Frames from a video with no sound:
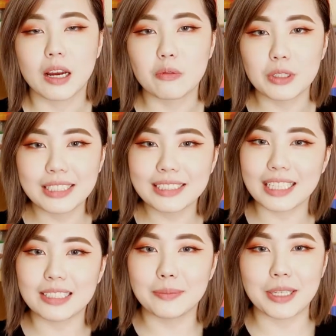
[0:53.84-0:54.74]
I'm really
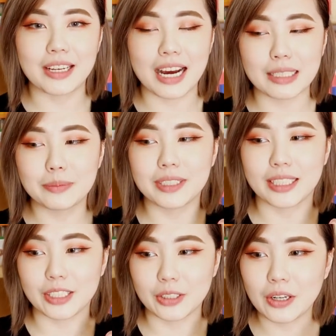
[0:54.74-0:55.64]
excited about the items that
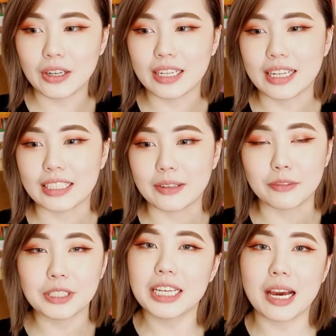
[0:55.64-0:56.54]
I got, and I'm
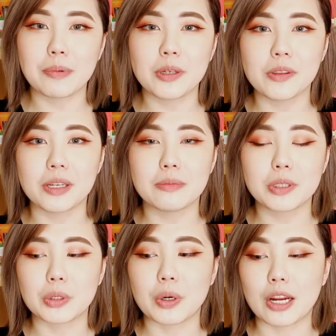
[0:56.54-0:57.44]
really happy with them,
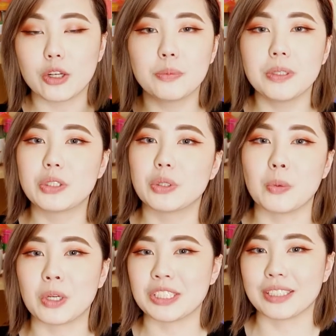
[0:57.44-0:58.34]
so I hope you enjoy
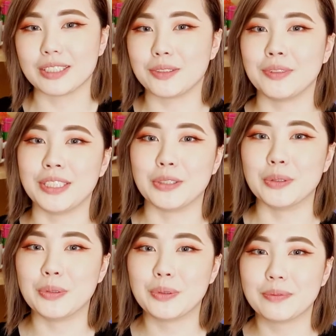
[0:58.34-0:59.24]
watching this video.